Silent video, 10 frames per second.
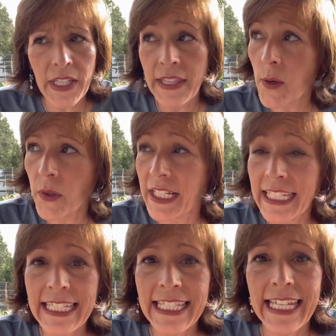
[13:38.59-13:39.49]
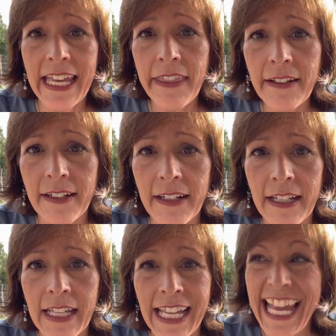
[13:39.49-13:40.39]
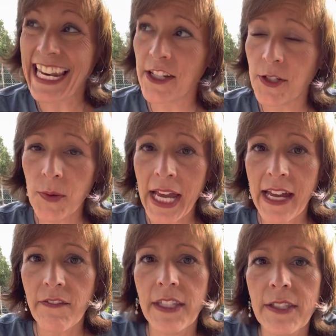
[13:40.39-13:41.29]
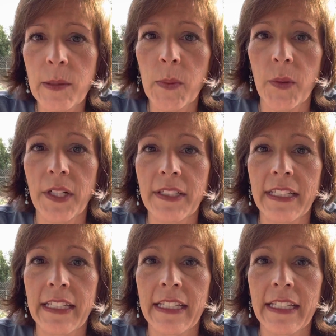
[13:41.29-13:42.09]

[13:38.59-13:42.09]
and that we're in it together. And I do have the support.